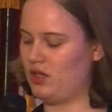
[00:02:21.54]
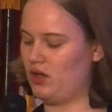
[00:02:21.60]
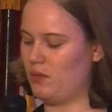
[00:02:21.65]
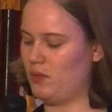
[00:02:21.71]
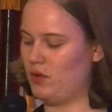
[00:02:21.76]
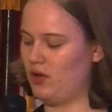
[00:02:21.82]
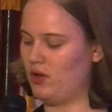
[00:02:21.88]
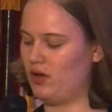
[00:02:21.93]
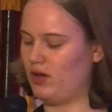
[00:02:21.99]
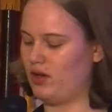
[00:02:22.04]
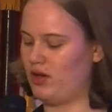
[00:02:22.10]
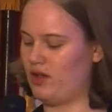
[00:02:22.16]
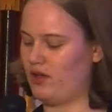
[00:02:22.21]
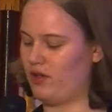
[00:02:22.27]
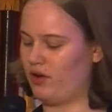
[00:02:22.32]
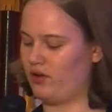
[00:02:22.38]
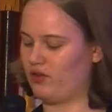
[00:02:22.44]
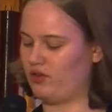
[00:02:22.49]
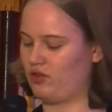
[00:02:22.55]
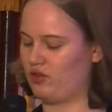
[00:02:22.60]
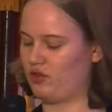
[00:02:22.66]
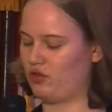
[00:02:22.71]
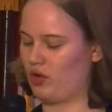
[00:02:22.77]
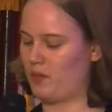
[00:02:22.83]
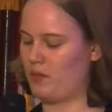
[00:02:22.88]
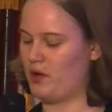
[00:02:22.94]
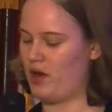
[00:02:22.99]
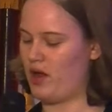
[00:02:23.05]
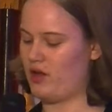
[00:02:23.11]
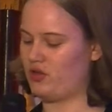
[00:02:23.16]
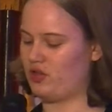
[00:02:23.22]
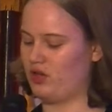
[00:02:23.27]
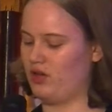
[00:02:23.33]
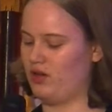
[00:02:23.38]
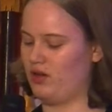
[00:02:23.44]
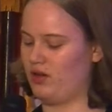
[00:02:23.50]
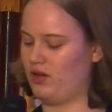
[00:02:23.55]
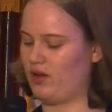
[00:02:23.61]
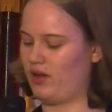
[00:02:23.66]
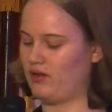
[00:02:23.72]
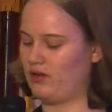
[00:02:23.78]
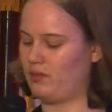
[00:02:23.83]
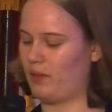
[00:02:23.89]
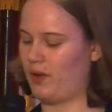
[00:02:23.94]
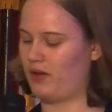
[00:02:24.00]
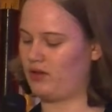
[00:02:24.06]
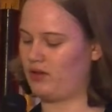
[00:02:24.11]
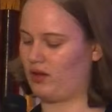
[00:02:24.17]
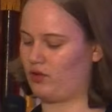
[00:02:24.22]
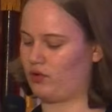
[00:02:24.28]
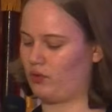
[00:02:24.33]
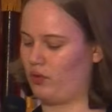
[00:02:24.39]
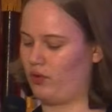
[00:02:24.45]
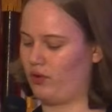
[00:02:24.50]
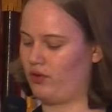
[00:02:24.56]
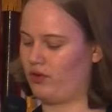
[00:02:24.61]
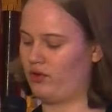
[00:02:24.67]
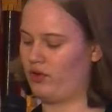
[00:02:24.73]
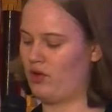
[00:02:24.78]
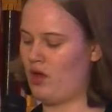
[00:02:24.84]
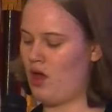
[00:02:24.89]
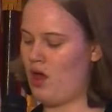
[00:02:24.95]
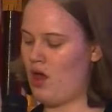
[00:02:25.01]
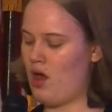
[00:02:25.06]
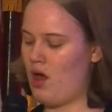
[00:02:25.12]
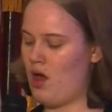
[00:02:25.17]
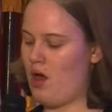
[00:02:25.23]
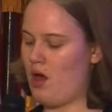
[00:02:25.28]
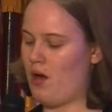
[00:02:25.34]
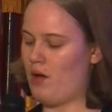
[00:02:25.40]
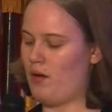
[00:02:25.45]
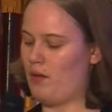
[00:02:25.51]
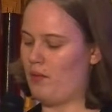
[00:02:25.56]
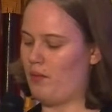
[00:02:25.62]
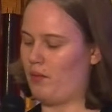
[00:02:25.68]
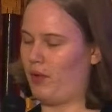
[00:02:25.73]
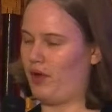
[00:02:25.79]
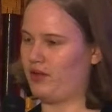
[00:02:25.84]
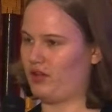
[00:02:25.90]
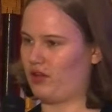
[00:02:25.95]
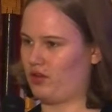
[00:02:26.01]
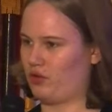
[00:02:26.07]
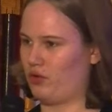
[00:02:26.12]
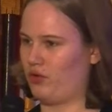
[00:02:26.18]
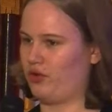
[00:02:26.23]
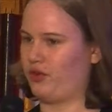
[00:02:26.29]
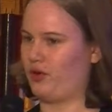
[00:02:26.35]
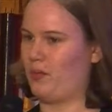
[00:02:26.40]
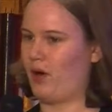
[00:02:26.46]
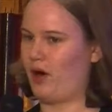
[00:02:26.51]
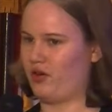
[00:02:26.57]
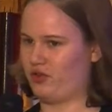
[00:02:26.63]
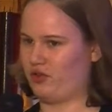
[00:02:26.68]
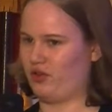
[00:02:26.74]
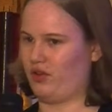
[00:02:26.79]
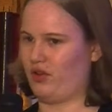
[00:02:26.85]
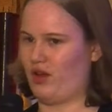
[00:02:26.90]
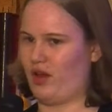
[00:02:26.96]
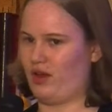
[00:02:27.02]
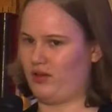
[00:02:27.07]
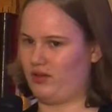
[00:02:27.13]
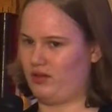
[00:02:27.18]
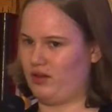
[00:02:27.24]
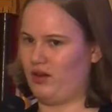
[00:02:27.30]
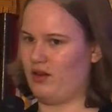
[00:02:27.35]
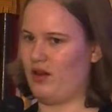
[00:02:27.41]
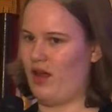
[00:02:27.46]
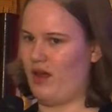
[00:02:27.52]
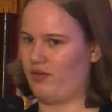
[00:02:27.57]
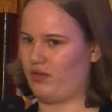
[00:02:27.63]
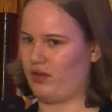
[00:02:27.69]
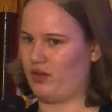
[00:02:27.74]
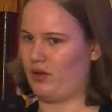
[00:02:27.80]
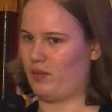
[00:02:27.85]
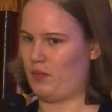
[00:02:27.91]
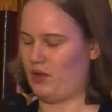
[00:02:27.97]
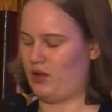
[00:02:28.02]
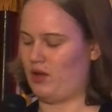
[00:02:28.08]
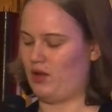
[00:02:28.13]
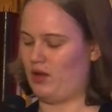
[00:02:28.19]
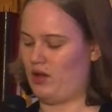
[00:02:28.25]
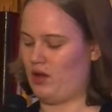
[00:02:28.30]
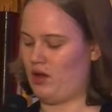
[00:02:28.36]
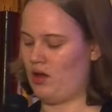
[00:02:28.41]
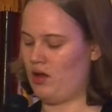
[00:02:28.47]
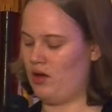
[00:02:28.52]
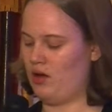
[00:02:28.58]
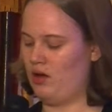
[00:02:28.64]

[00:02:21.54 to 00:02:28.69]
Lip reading: community, there's discrimination against bisexuals. Bisexuals are marginalized in every community.